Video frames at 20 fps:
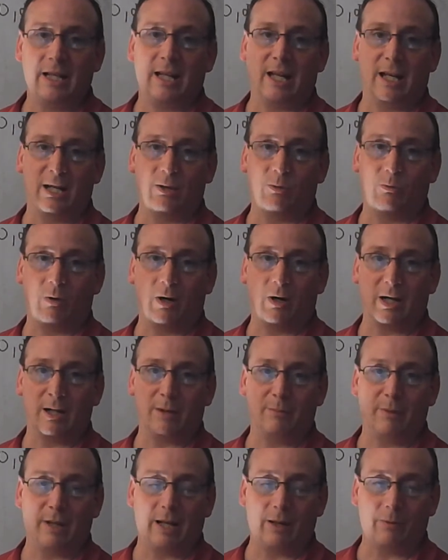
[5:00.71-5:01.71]
and you want to
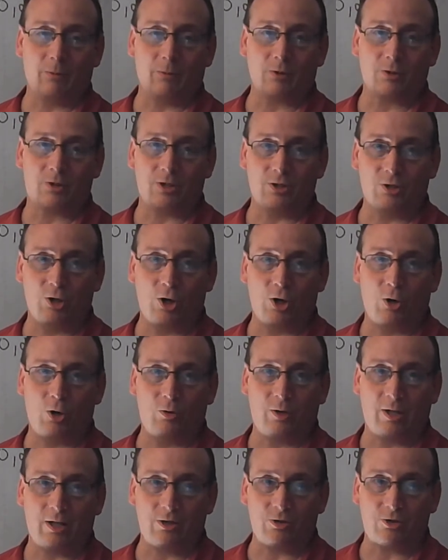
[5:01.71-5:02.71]
be able to know
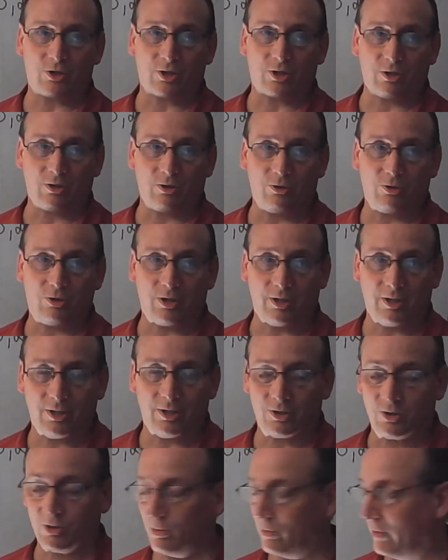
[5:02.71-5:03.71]
that your solution is
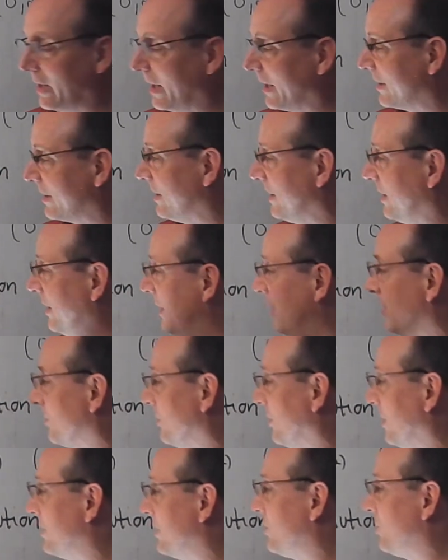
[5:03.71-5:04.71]
correct. So
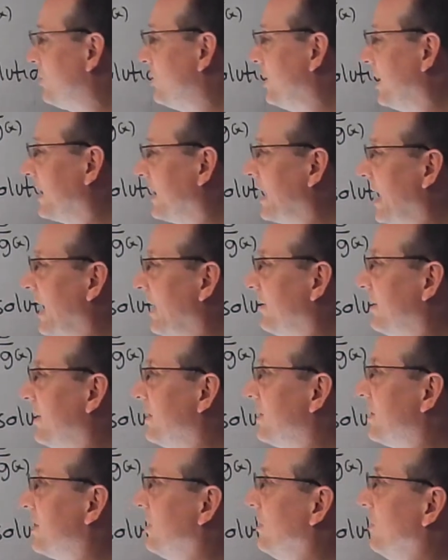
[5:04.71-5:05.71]
let's check out the
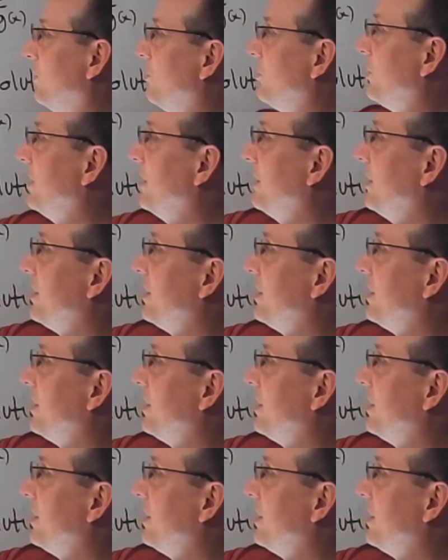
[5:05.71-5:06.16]
solution and